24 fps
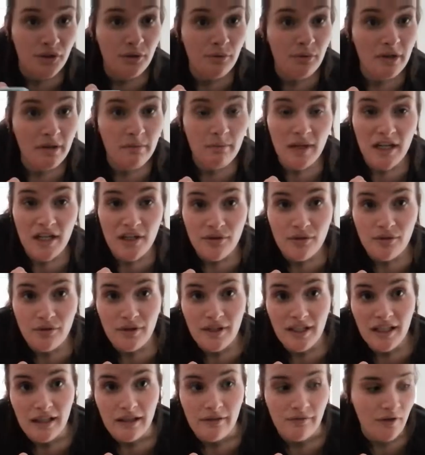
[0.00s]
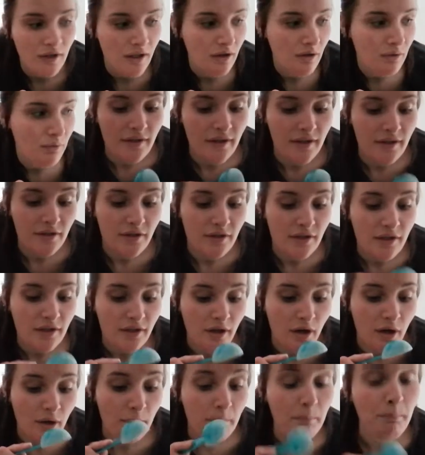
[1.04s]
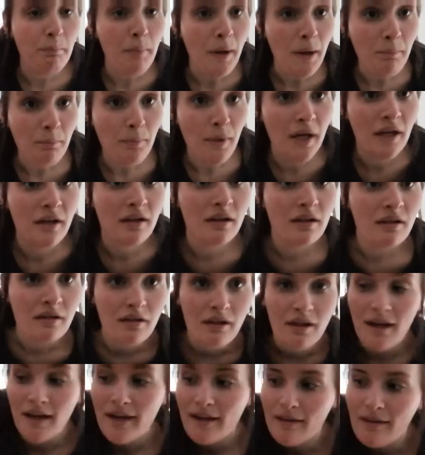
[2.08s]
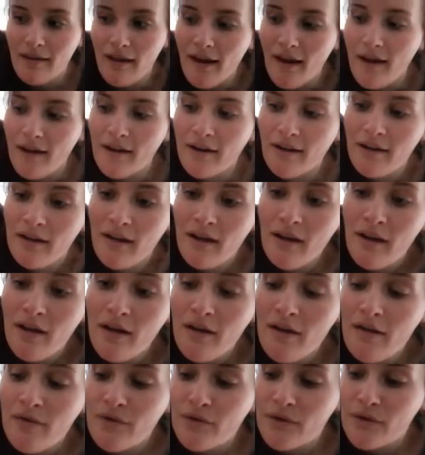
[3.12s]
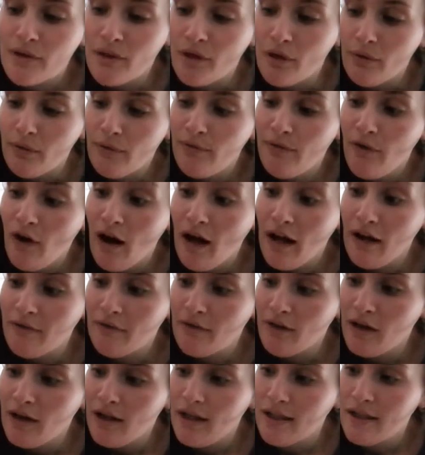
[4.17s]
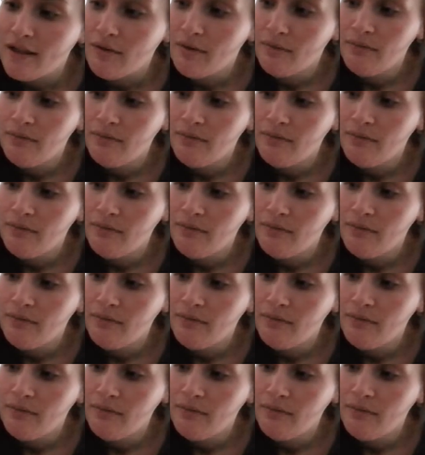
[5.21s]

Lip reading: want to make sure they're level, and then just go pop, like that. So 5, guys.